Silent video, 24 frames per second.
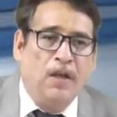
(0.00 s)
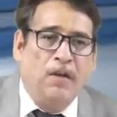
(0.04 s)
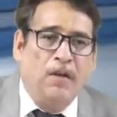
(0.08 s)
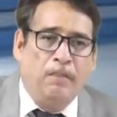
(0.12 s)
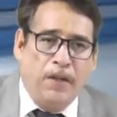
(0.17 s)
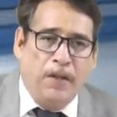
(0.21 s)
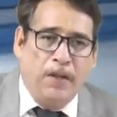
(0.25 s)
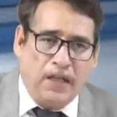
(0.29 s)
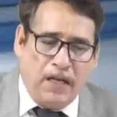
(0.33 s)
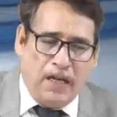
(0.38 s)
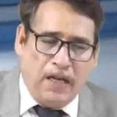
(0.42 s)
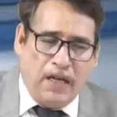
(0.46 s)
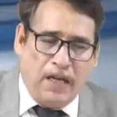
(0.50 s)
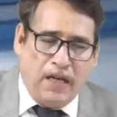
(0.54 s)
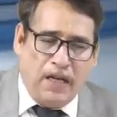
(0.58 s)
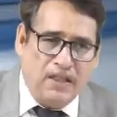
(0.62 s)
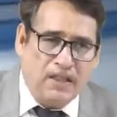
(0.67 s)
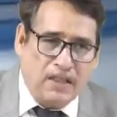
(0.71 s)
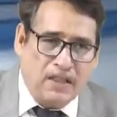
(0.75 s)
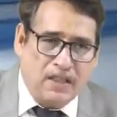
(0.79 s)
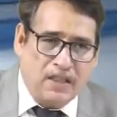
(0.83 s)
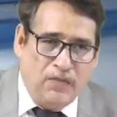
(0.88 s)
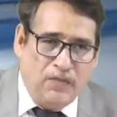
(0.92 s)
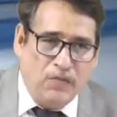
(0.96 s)
But at the
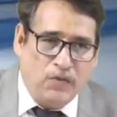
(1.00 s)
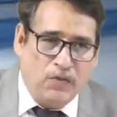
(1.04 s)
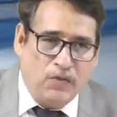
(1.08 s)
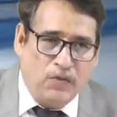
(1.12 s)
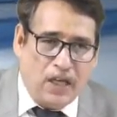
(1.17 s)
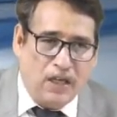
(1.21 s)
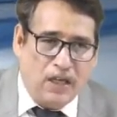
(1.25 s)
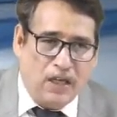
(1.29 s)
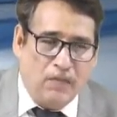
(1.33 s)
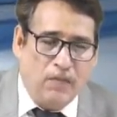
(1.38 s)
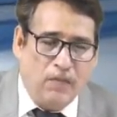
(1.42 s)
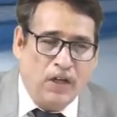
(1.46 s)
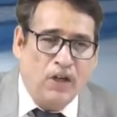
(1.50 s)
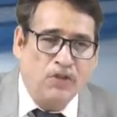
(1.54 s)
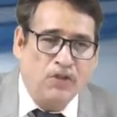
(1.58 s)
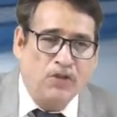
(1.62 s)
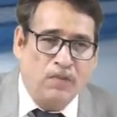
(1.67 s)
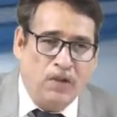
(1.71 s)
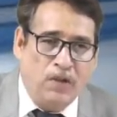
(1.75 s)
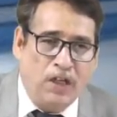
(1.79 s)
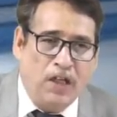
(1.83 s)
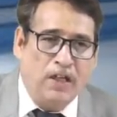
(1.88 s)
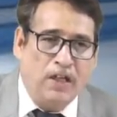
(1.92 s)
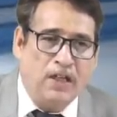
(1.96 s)
same time, now some
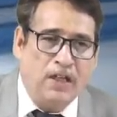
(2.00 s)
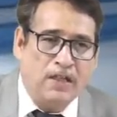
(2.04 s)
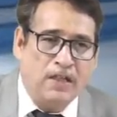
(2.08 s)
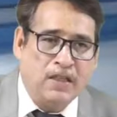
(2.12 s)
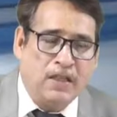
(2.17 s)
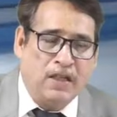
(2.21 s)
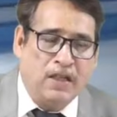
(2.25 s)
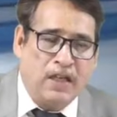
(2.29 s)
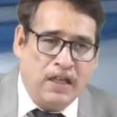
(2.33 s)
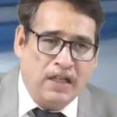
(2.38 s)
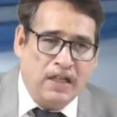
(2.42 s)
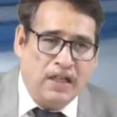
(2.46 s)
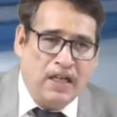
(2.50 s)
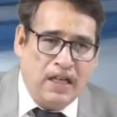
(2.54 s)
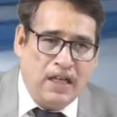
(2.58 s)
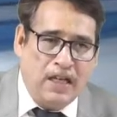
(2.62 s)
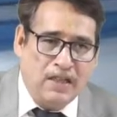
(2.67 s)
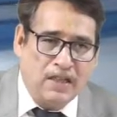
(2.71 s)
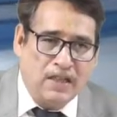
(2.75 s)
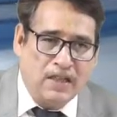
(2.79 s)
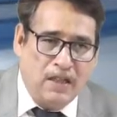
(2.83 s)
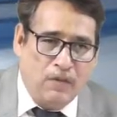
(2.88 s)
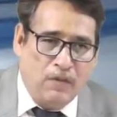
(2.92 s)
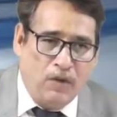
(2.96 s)
latest guidelines
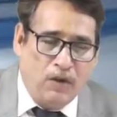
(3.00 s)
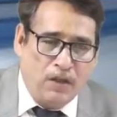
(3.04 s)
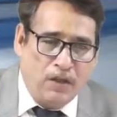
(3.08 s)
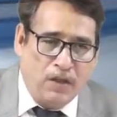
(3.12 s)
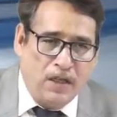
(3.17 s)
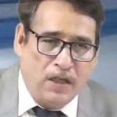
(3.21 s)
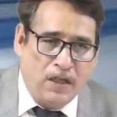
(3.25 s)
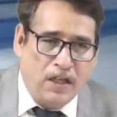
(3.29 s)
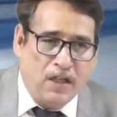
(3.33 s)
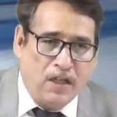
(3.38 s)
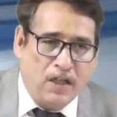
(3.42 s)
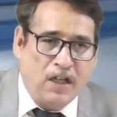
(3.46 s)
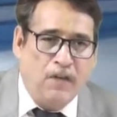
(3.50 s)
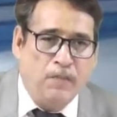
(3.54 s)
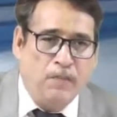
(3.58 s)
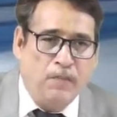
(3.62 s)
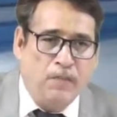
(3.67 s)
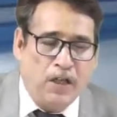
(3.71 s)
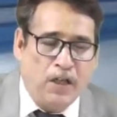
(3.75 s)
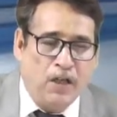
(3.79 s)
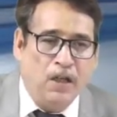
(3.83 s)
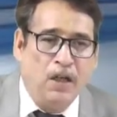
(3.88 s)
have already crept in.